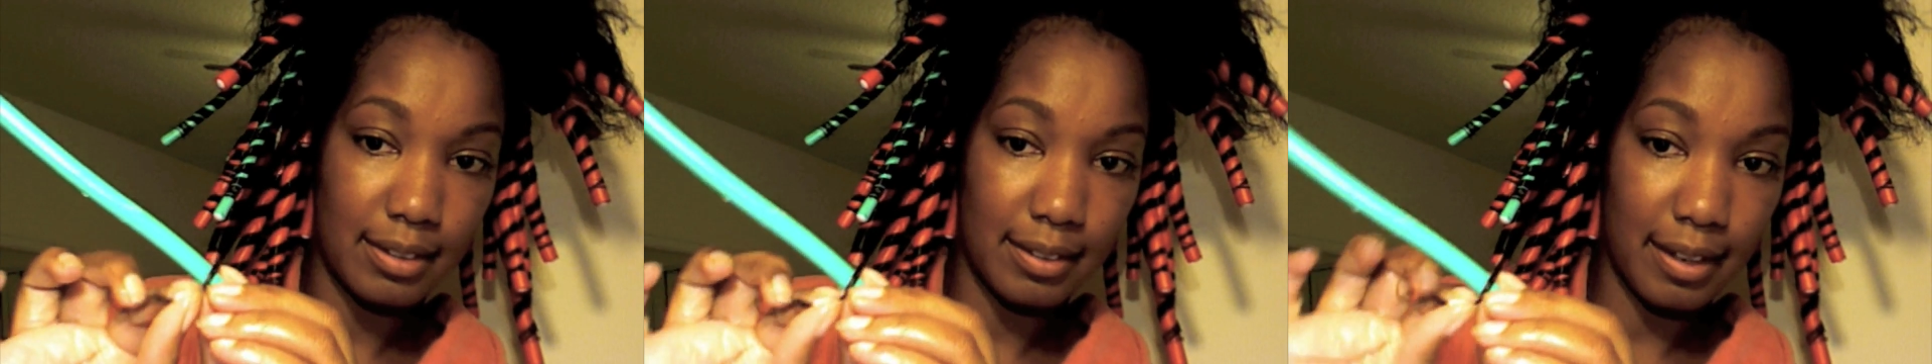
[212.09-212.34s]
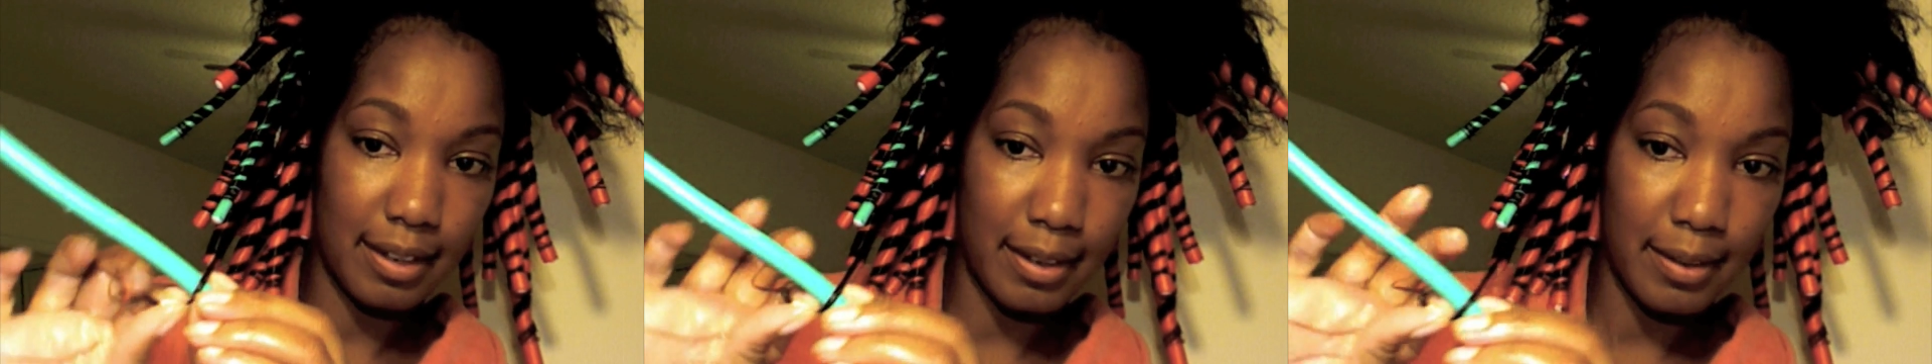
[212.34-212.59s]

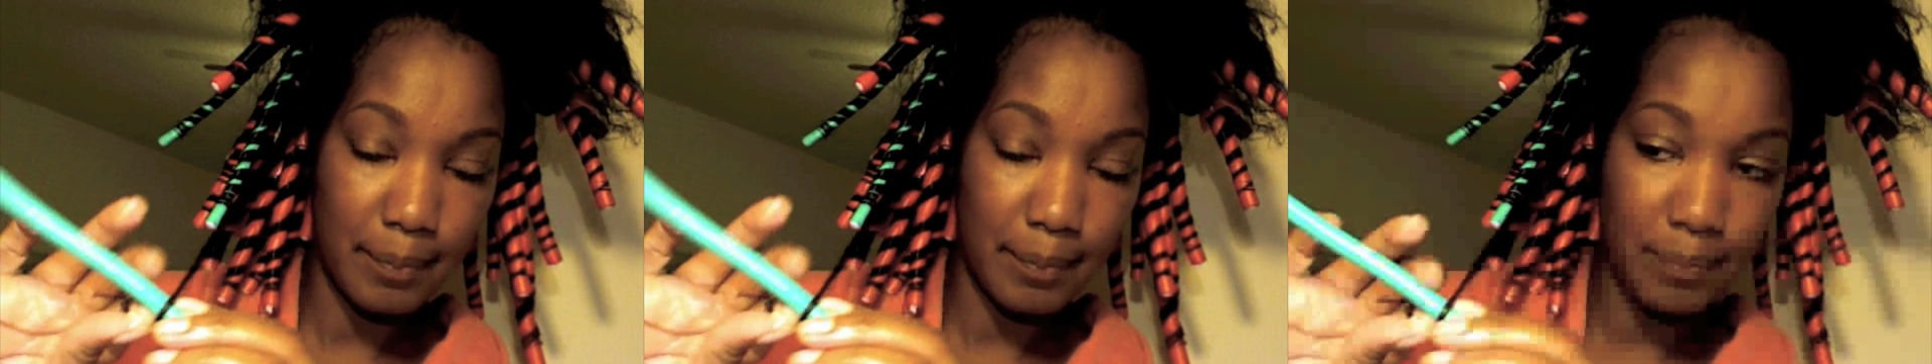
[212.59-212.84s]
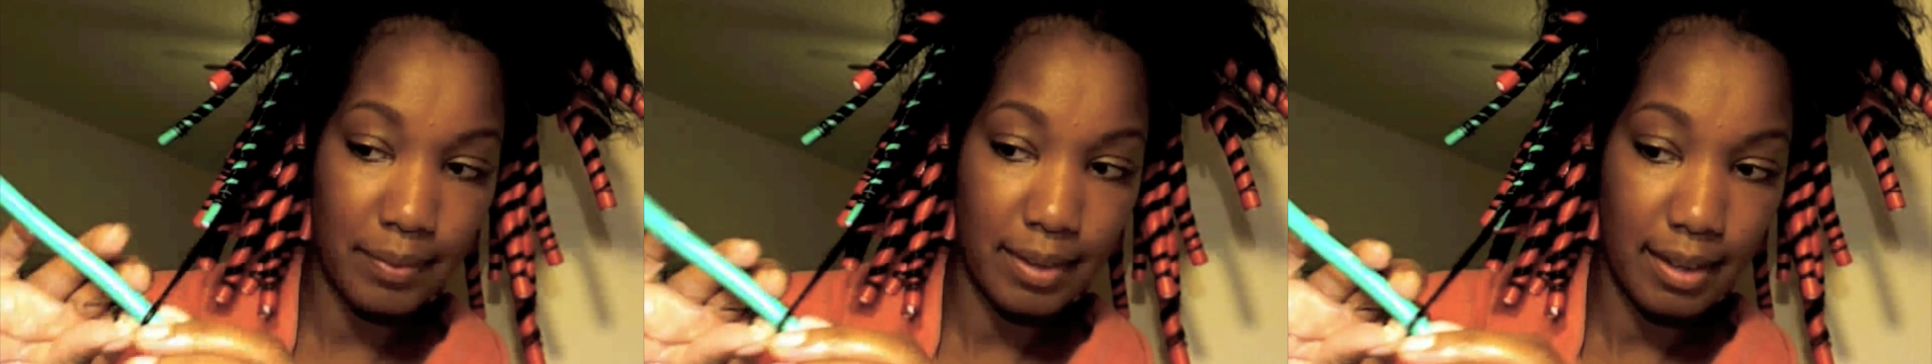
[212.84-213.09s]
okay,
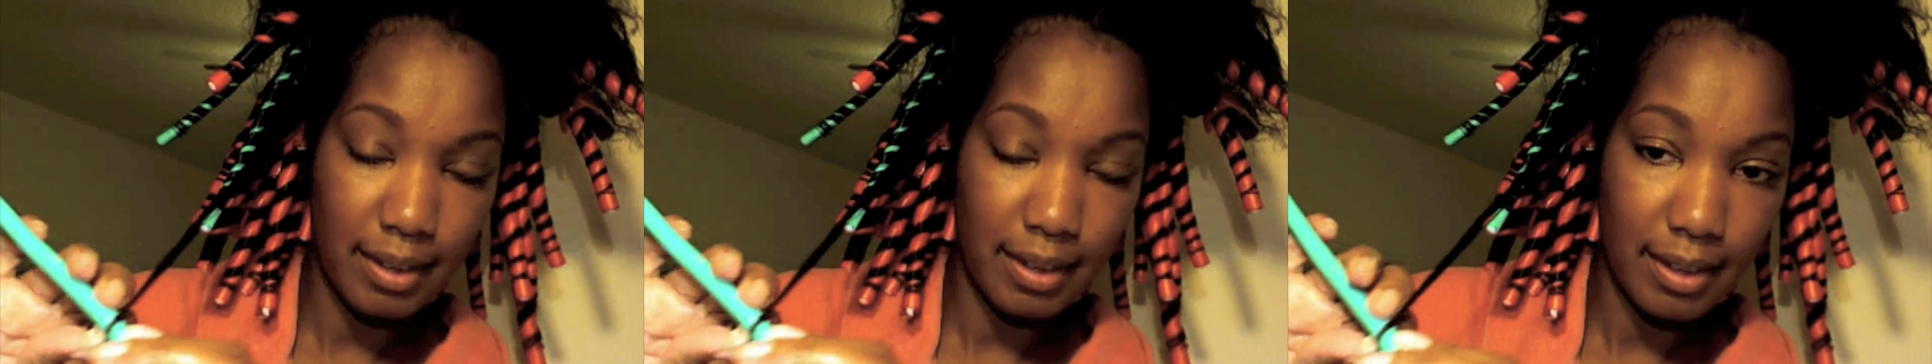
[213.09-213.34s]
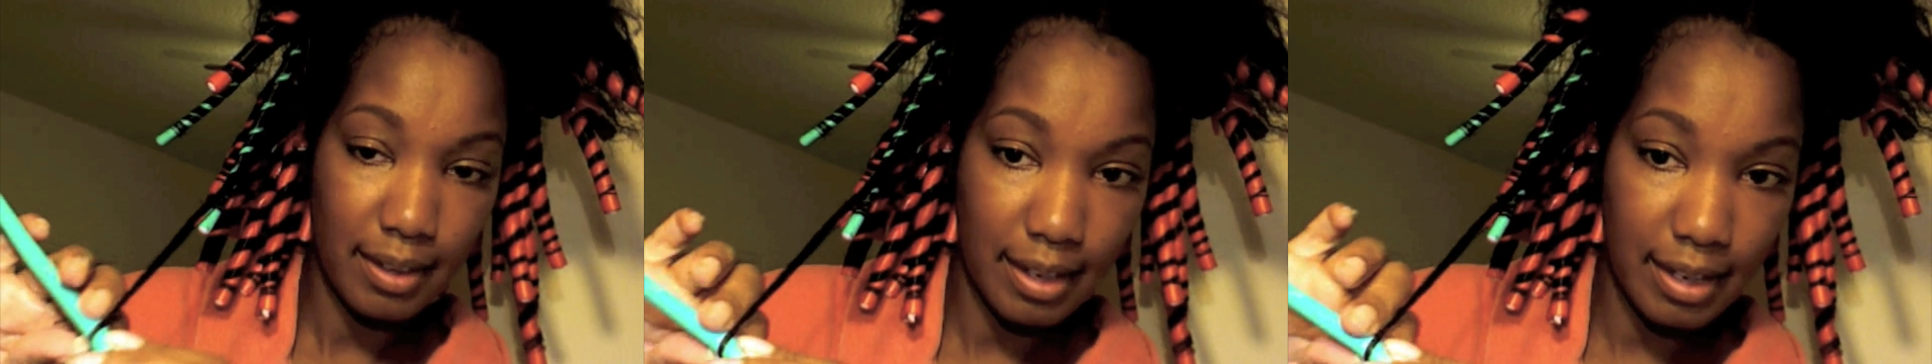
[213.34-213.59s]

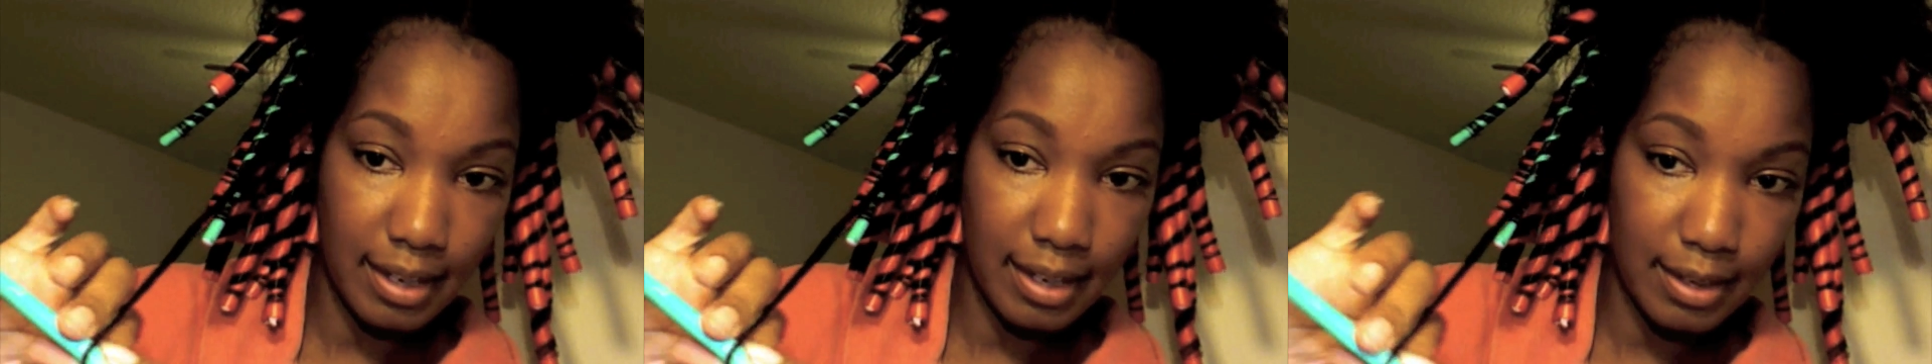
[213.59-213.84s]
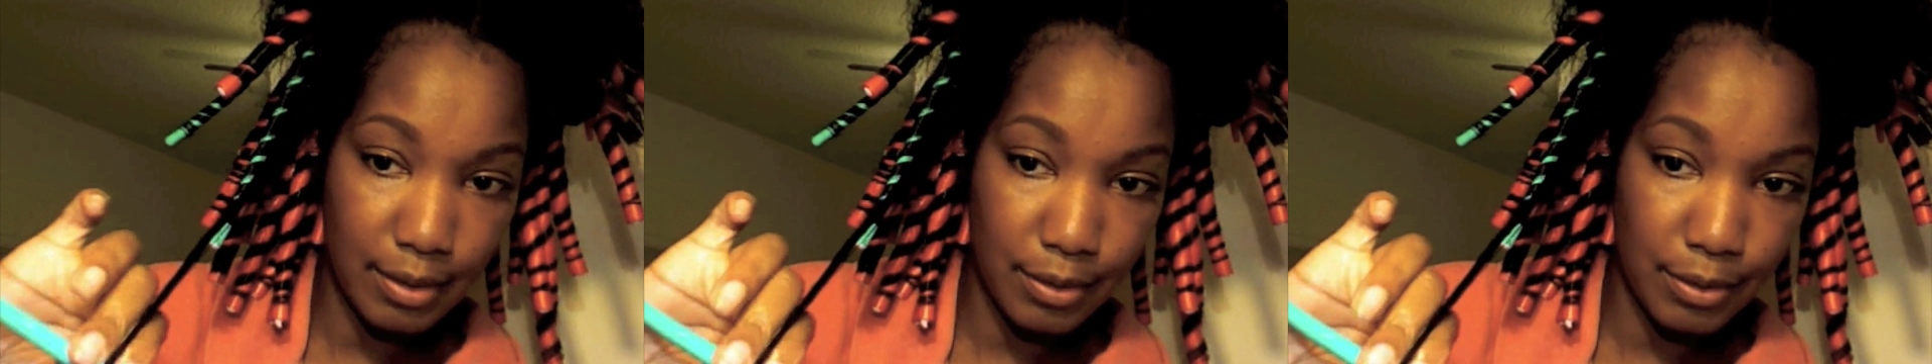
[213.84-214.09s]
and